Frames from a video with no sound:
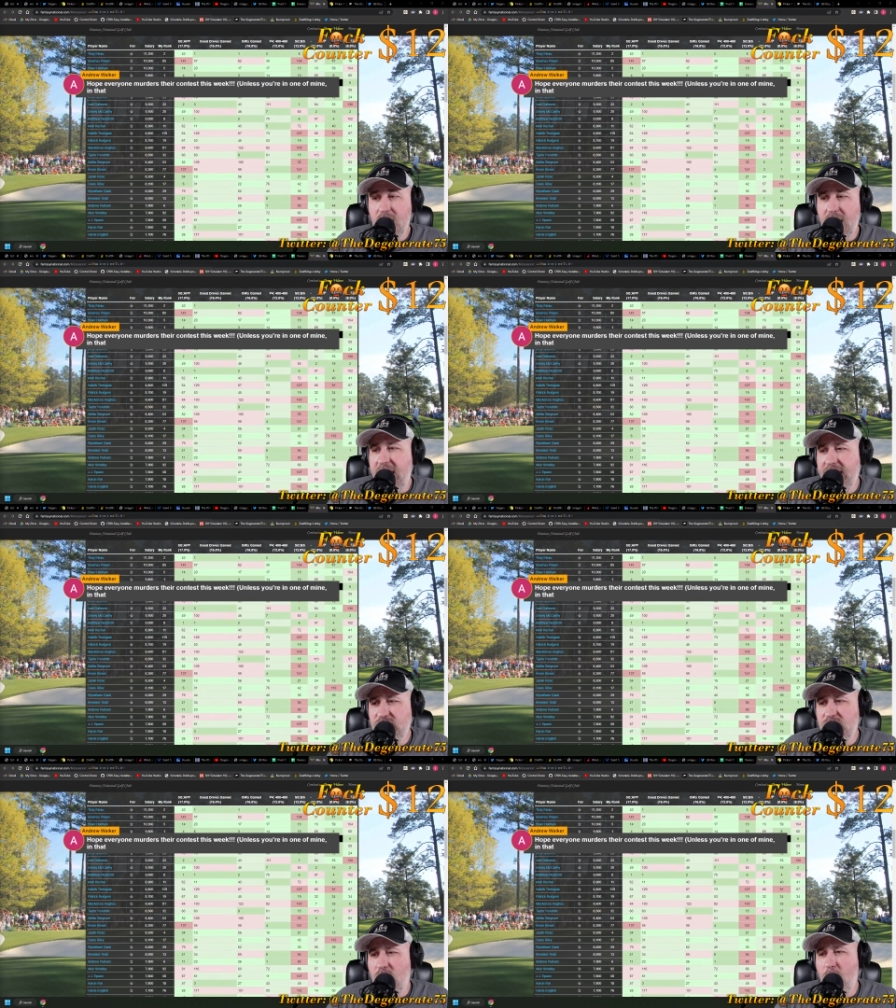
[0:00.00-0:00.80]

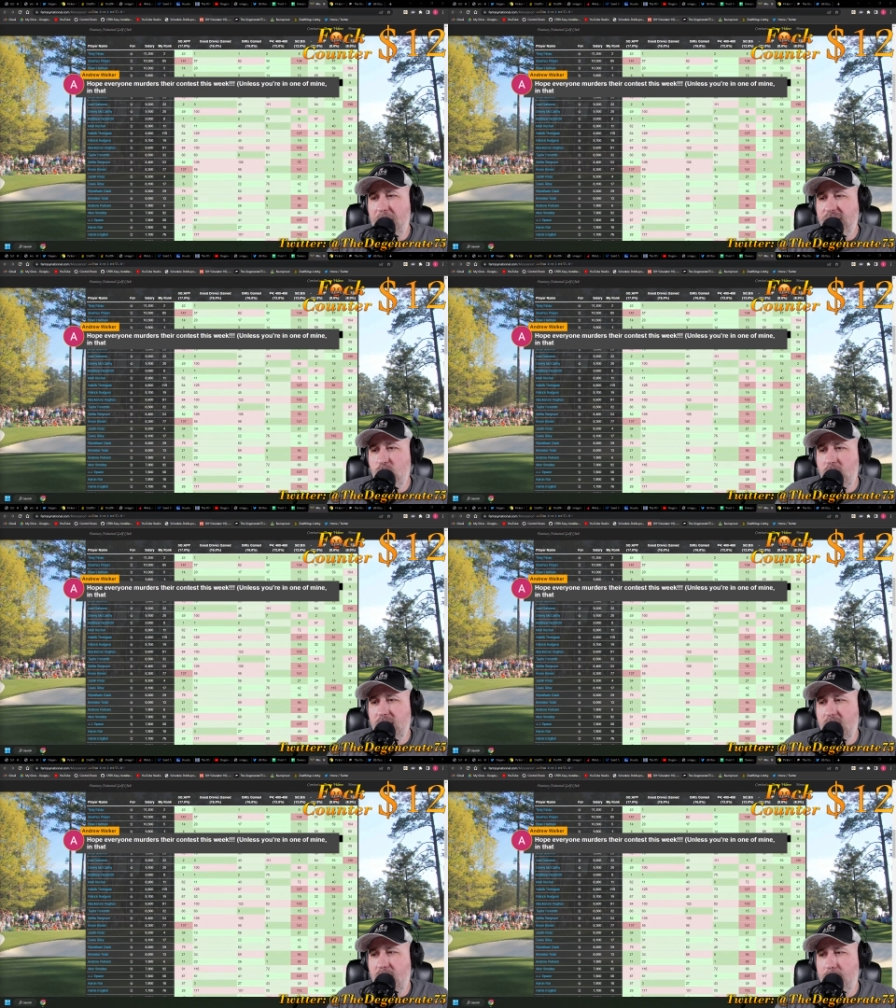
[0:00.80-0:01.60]
Andrew, hope
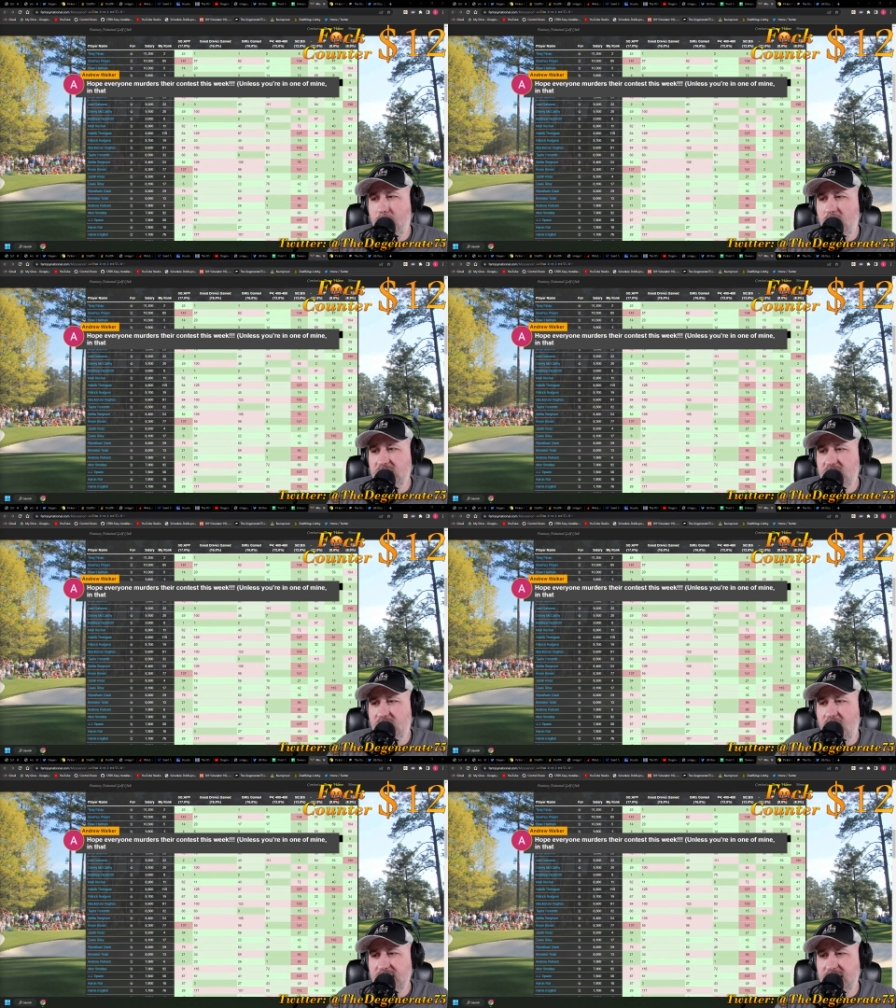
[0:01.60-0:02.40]
everyone murders their
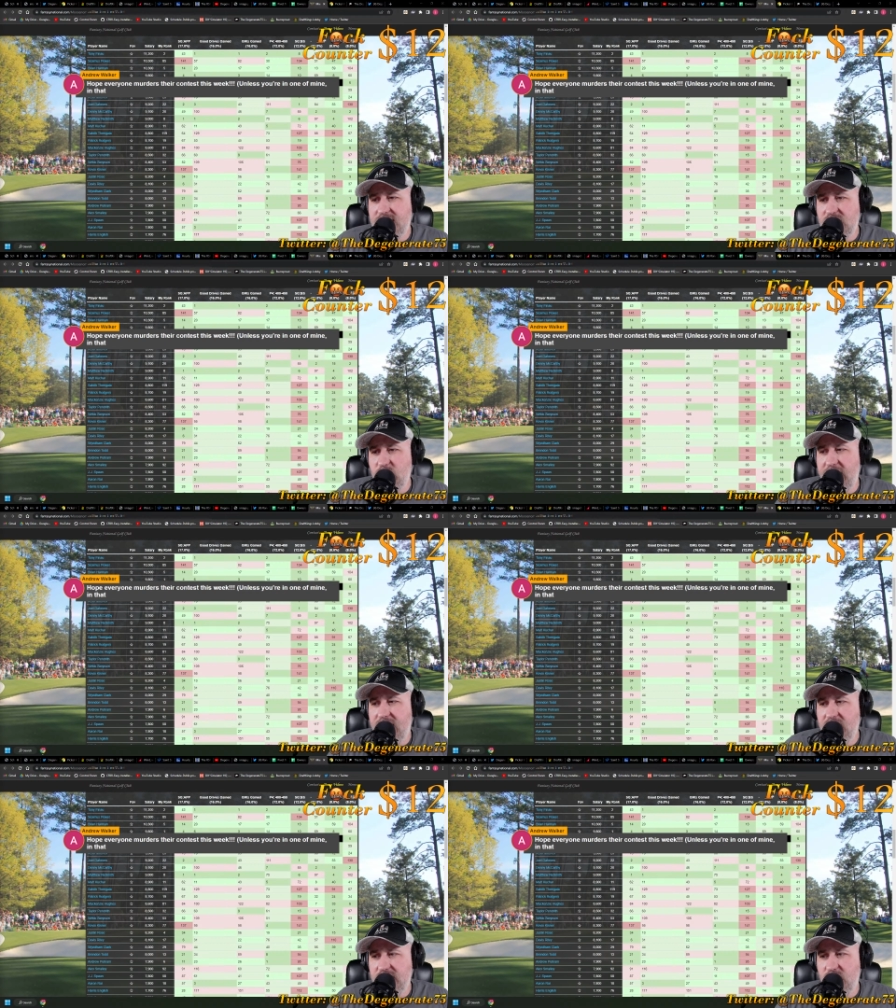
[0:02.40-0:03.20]
contest this week,
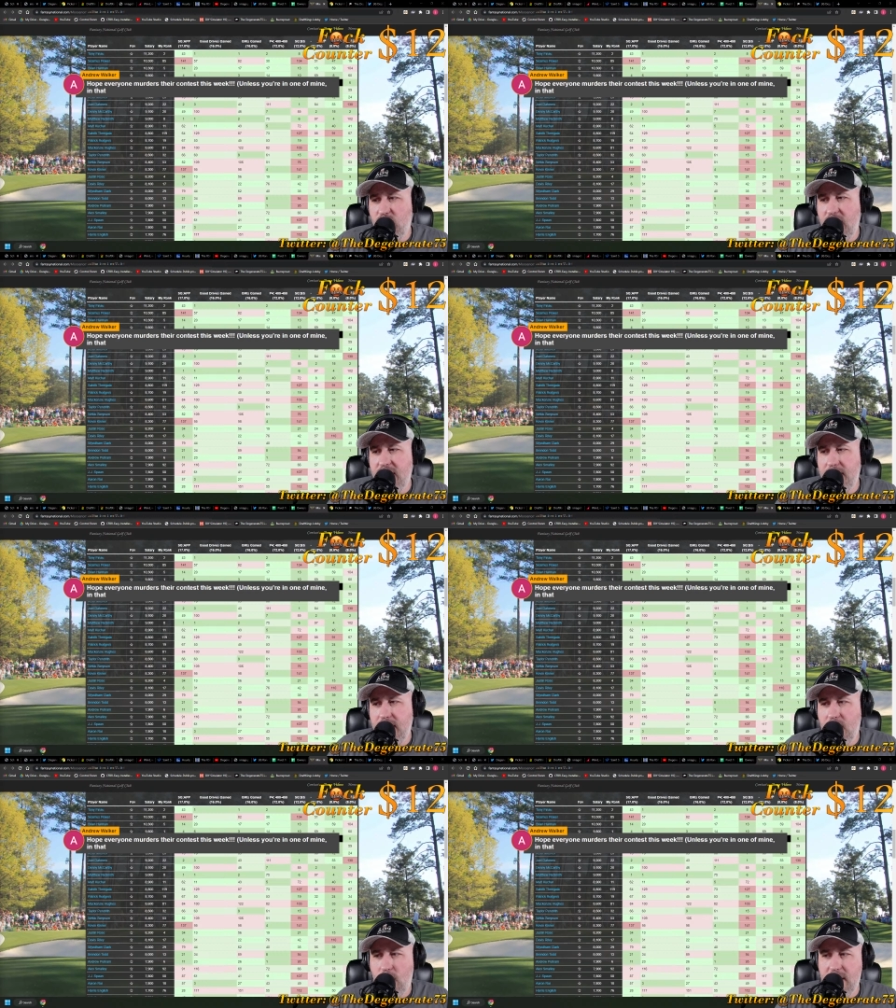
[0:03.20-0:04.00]
unless you're one of
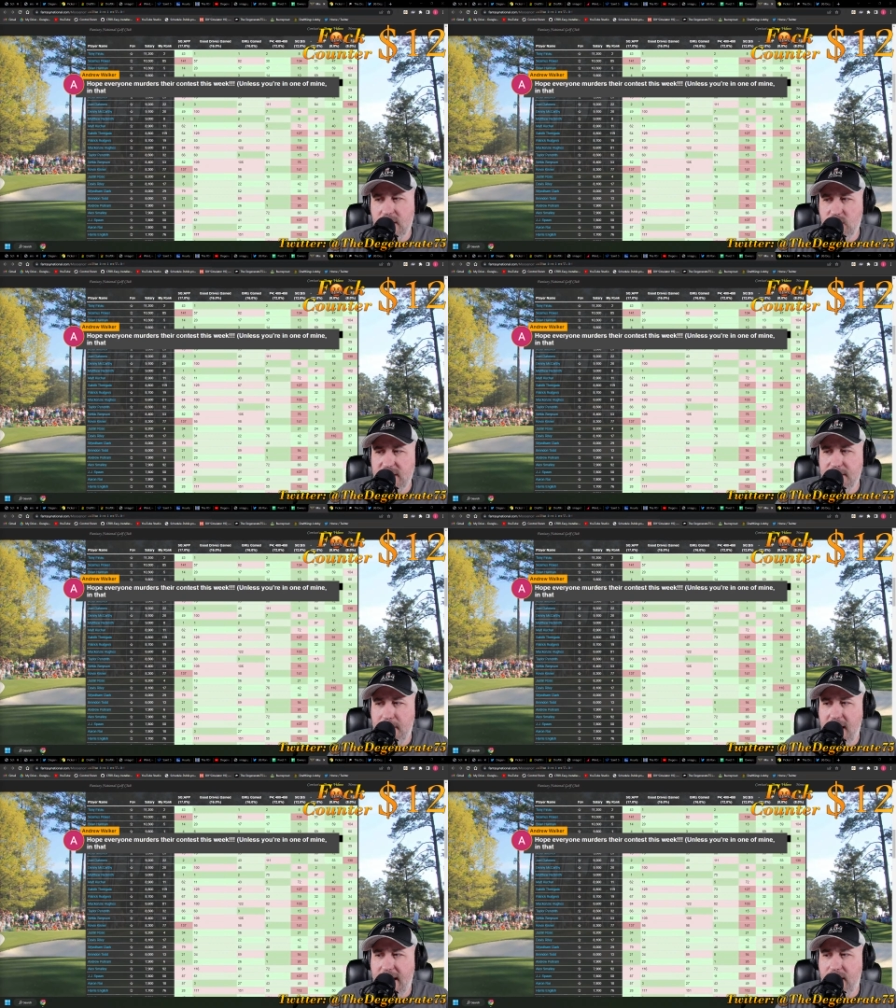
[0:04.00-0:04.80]
those ones in
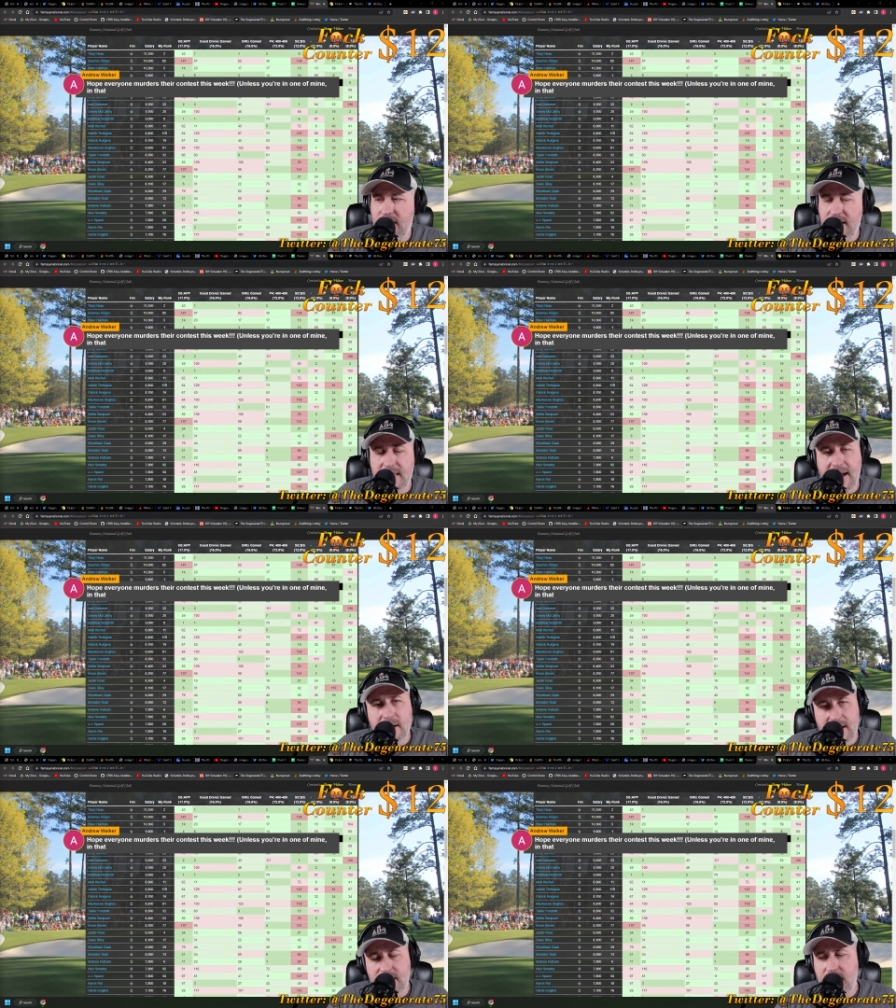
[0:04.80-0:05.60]
mine. And
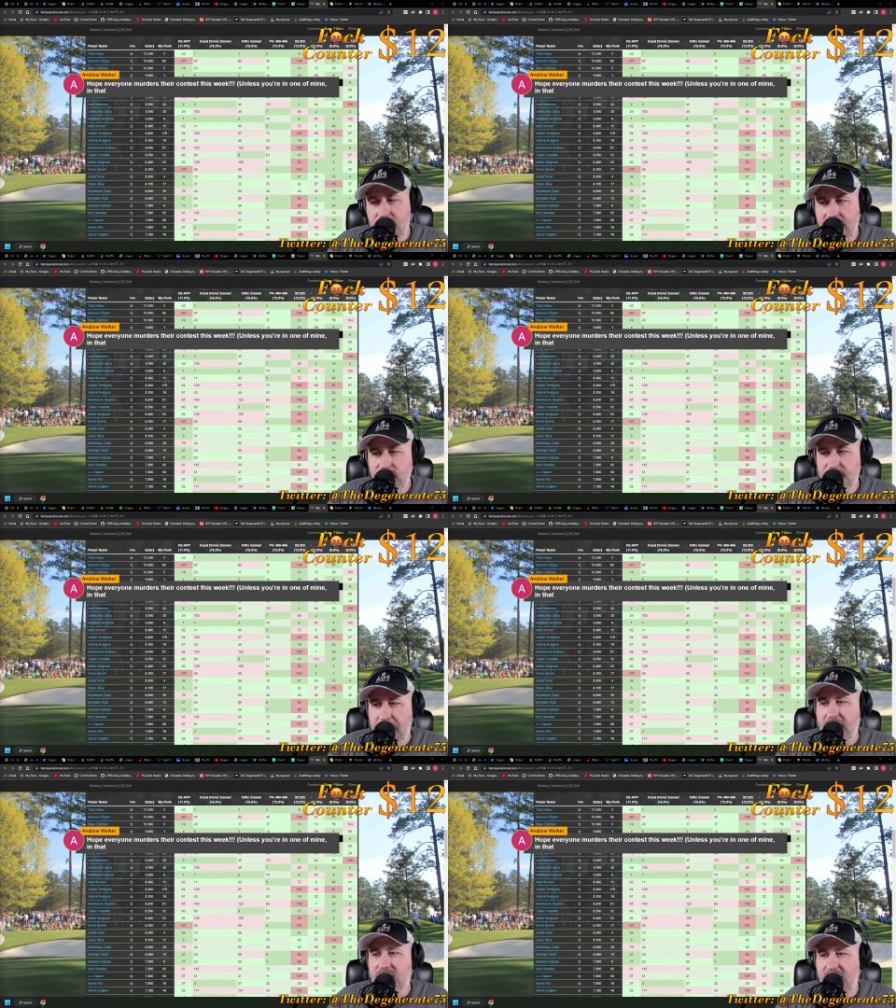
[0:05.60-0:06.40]
that I
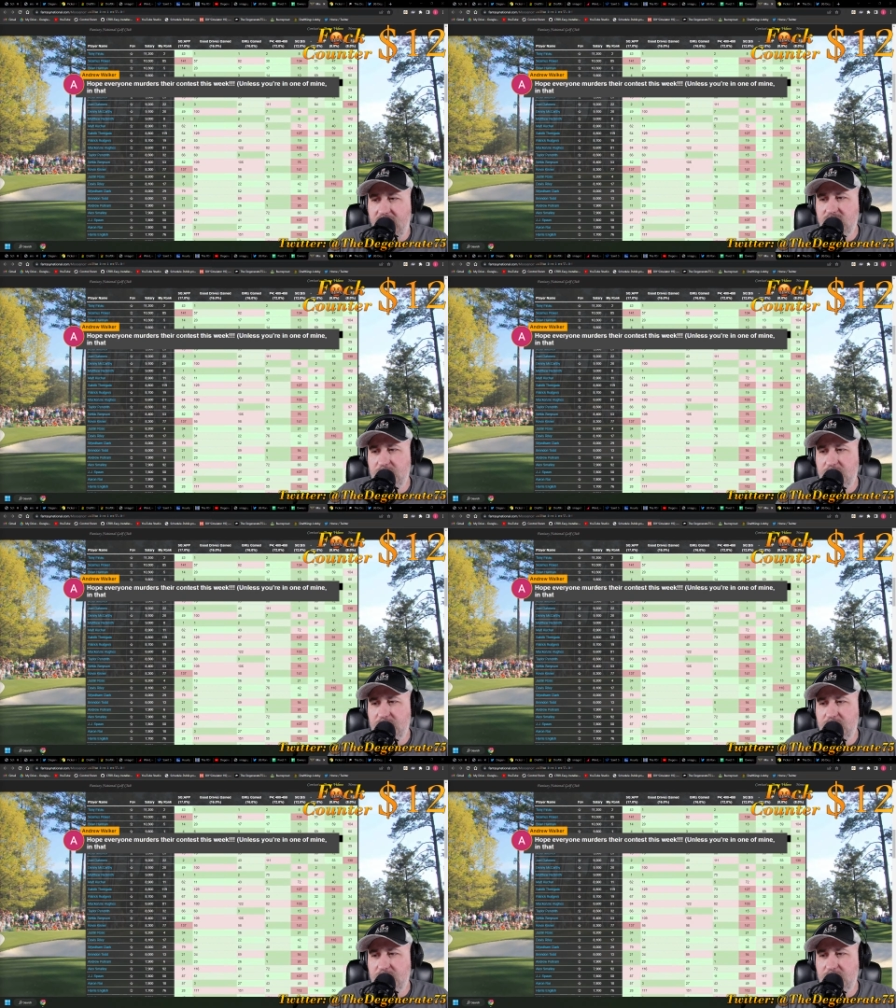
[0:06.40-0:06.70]
respect that.